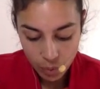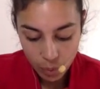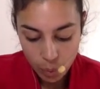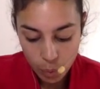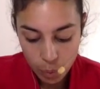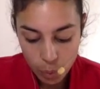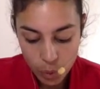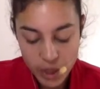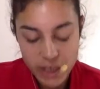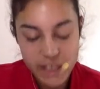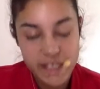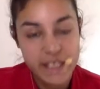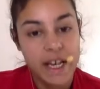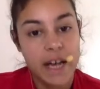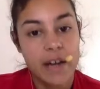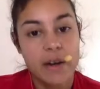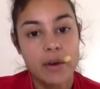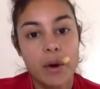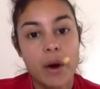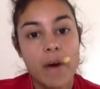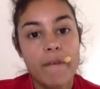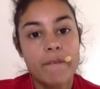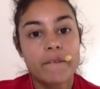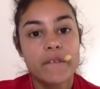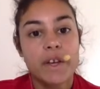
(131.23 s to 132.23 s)
we
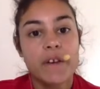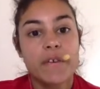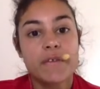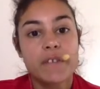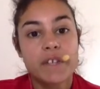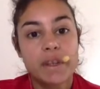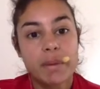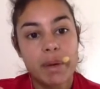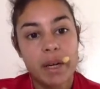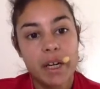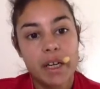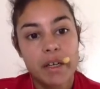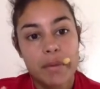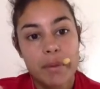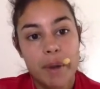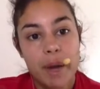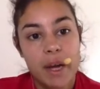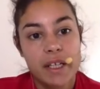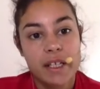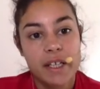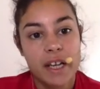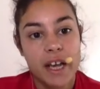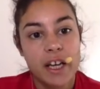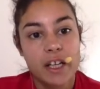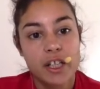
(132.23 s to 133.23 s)
said 50 minutes
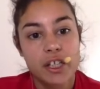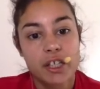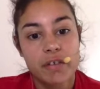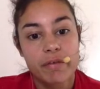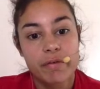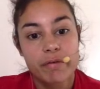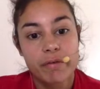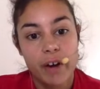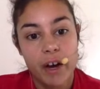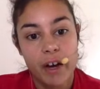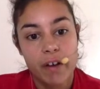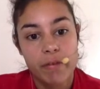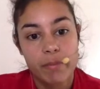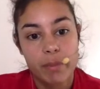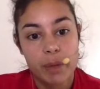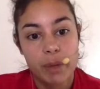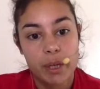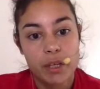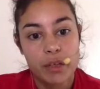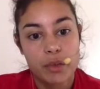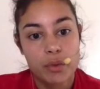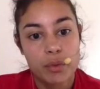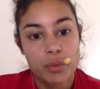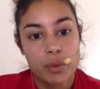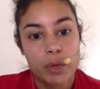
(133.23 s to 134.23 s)
per section, 5
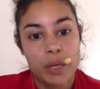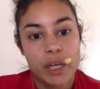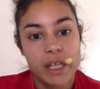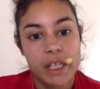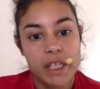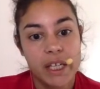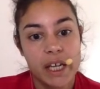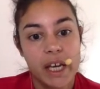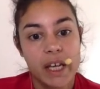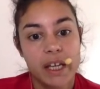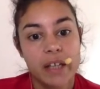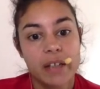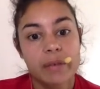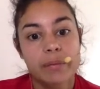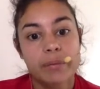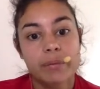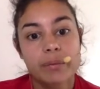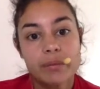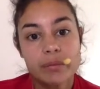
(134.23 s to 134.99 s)
minutes reading.